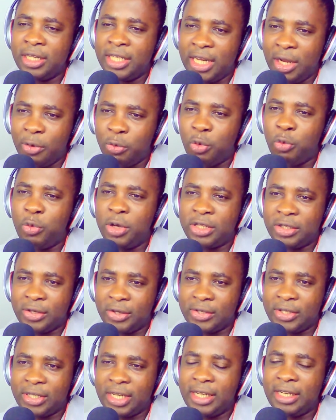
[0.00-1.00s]
then we will
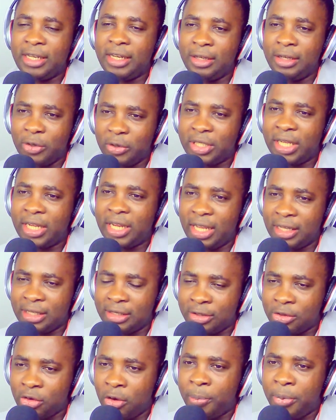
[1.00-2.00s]
succeed. Nothing can
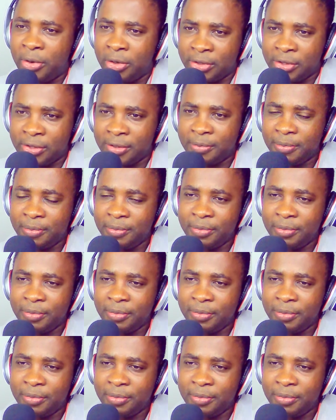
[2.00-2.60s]
stop us.